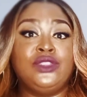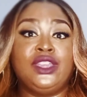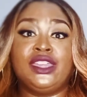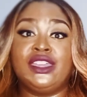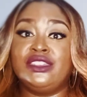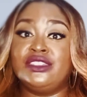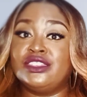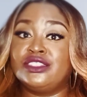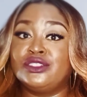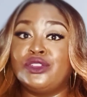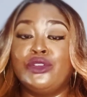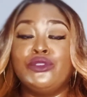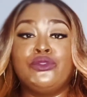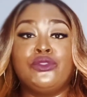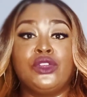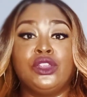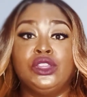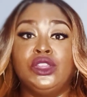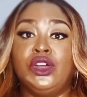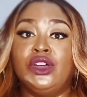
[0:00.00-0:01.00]
They can just go
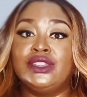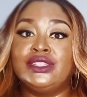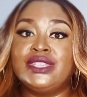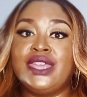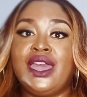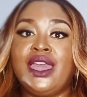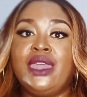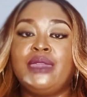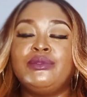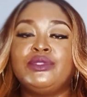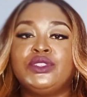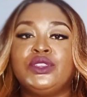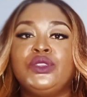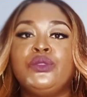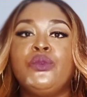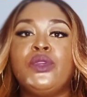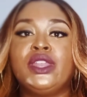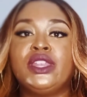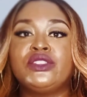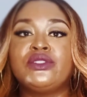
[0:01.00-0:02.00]
for a long time. So
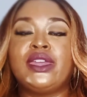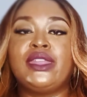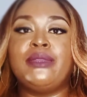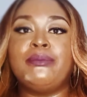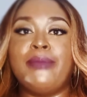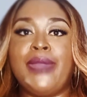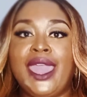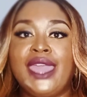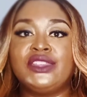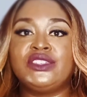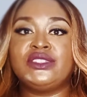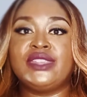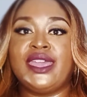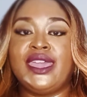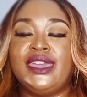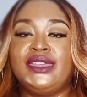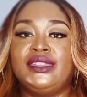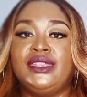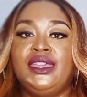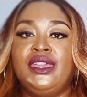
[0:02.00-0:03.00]
you want to try to match
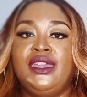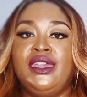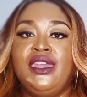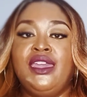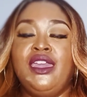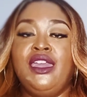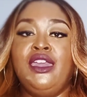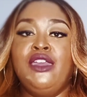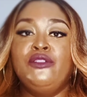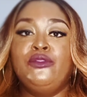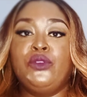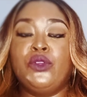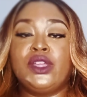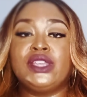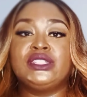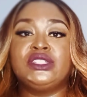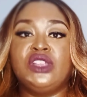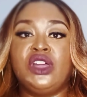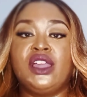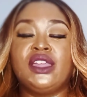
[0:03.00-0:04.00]
that for
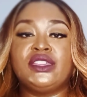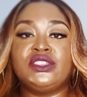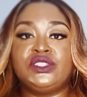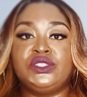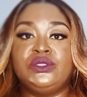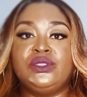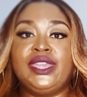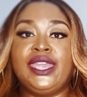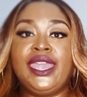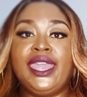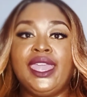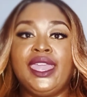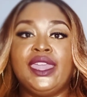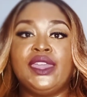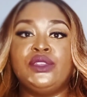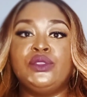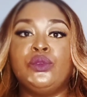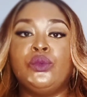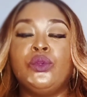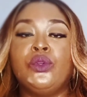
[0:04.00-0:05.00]
as long as you
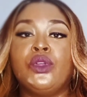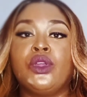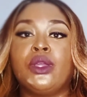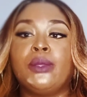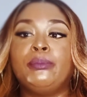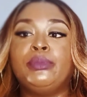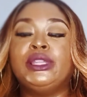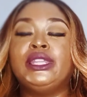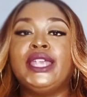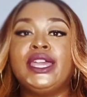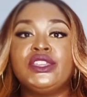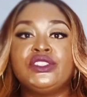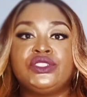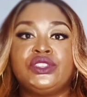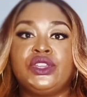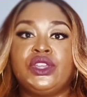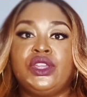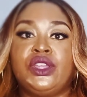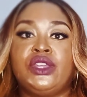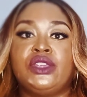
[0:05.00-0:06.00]
can, or
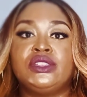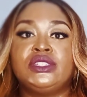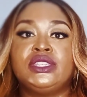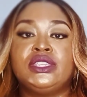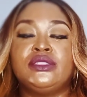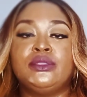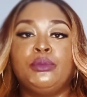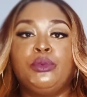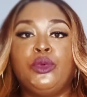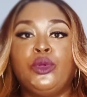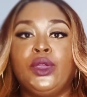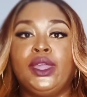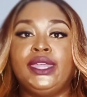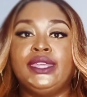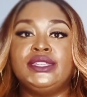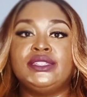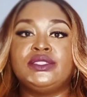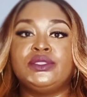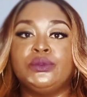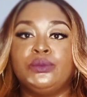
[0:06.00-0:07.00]
pleasure her to the
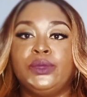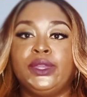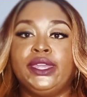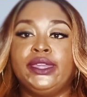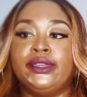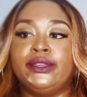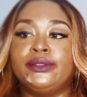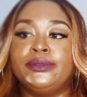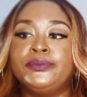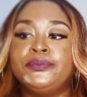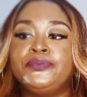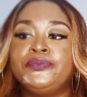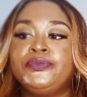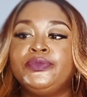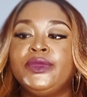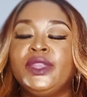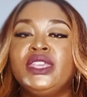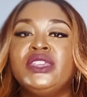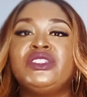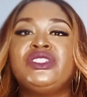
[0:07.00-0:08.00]
point to where
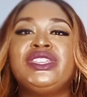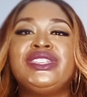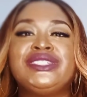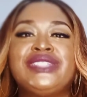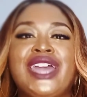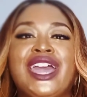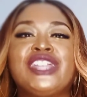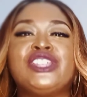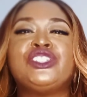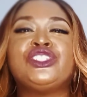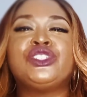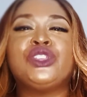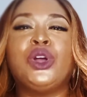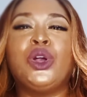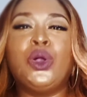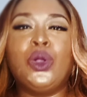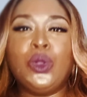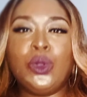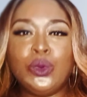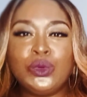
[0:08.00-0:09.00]
she's not
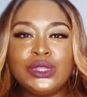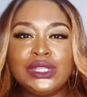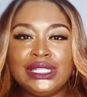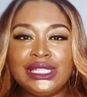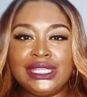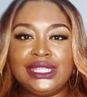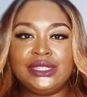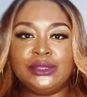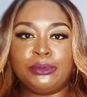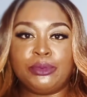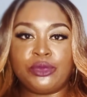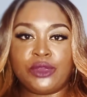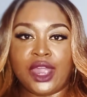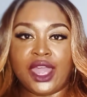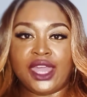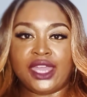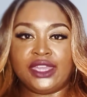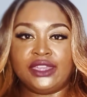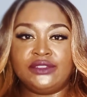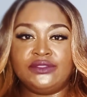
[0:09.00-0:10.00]
totally
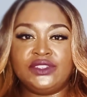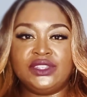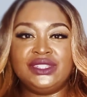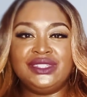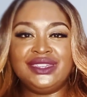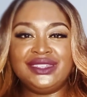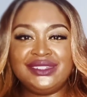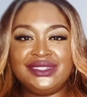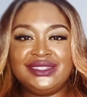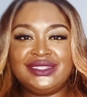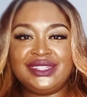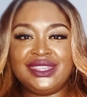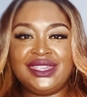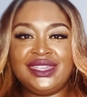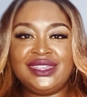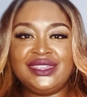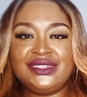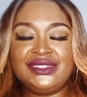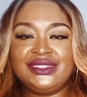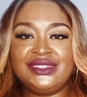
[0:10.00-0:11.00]
deprived. You
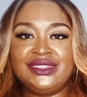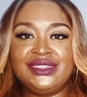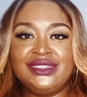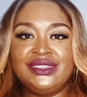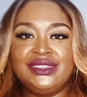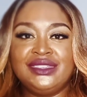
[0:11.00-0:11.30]
understand?